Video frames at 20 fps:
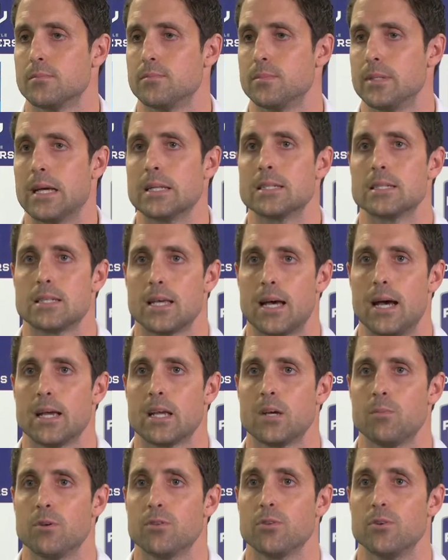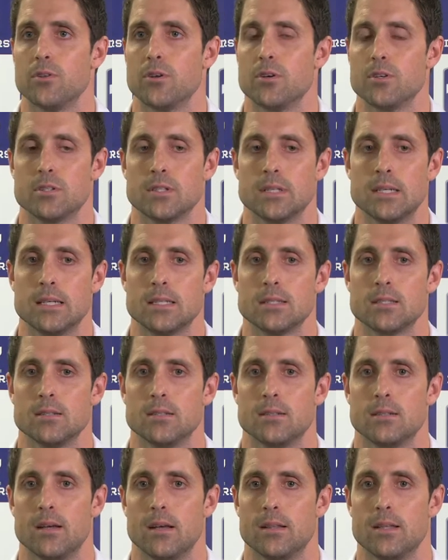be undertaken with all those things,
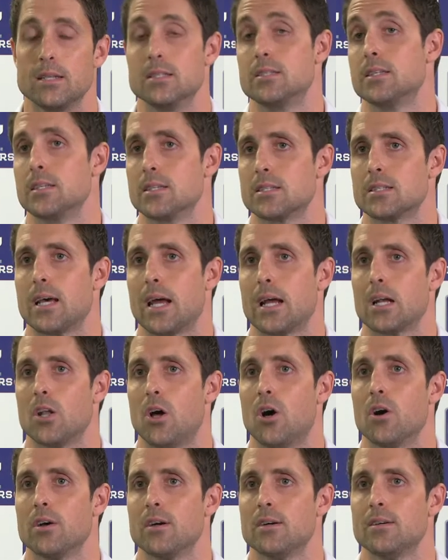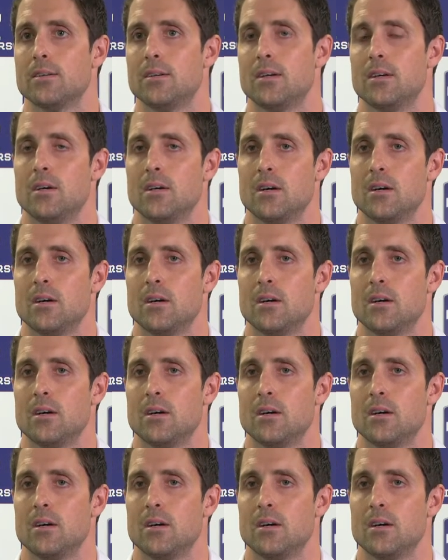and these things take longer.